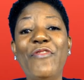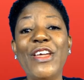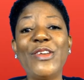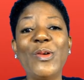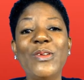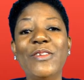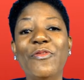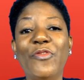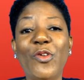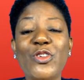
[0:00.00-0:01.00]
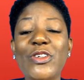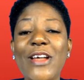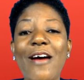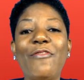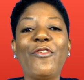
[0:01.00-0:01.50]
video
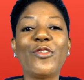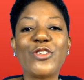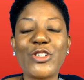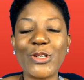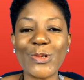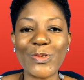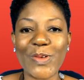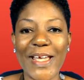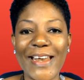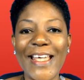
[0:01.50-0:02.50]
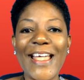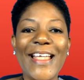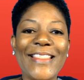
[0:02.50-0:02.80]
devotional for children.